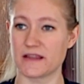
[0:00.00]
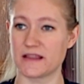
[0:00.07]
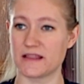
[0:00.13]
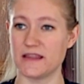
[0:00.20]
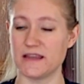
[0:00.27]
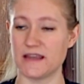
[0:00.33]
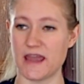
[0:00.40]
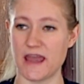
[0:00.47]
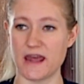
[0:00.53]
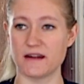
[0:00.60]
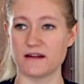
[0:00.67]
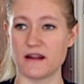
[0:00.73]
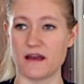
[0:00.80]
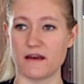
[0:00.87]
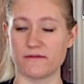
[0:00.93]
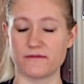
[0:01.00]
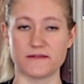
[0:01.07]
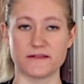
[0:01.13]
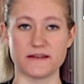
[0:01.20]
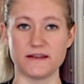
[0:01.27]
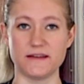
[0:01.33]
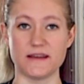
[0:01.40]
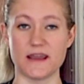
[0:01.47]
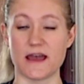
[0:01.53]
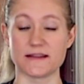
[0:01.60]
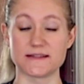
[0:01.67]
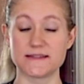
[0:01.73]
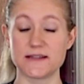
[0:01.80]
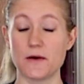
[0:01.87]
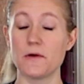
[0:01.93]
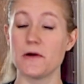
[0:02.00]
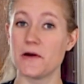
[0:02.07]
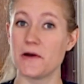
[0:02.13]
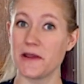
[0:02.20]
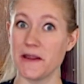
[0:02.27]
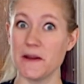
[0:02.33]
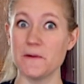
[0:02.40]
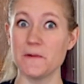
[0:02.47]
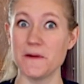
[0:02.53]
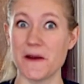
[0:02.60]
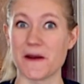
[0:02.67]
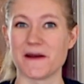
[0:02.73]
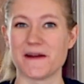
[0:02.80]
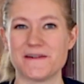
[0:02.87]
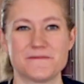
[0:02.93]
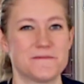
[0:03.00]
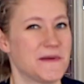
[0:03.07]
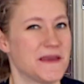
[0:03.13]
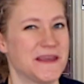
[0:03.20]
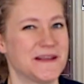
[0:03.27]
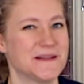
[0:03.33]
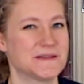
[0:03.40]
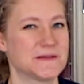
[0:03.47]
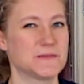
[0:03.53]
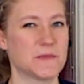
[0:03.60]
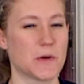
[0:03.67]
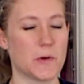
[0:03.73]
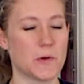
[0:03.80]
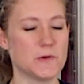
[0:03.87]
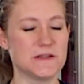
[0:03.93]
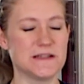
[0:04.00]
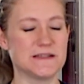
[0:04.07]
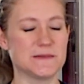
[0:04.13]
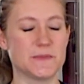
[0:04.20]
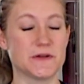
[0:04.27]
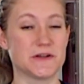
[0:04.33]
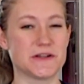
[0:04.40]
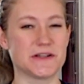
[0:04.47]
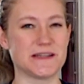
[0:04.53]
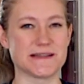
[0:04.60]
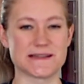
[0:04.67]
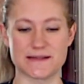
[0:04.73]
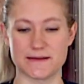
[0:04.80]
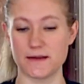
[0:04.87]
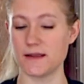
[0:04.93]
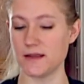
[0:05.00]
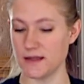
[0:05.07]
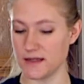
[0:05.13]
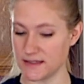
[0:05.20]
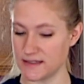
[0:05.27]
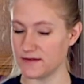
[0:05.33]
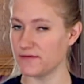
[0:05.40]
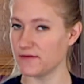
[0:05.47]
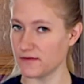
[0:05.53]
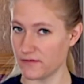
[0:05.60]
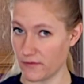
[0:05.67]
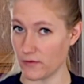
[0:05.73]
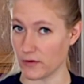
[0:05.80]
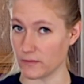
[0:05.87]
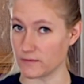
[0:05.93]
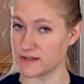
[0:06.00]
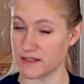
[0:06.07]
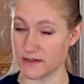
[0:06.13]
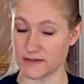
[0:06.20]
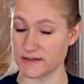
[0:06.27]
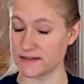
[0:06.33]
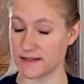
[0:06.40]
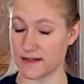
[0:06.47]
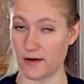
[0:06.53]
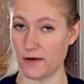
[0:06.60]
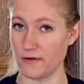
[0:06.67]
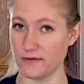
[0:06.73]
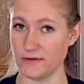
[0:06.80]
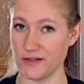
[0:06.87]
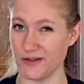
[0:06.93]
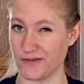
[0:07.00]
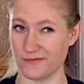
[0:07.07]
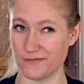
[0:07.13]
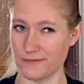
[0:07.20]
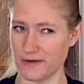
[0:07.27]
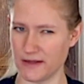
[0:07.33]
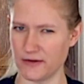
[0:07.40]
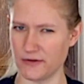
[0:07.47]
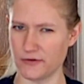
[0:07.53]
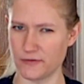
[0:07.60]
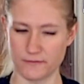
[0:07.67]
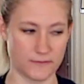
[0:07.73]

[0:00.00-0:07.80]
think ahead enough, and yeah, so here we are, making some oldies but goodies in a different form, so it's all new-ish.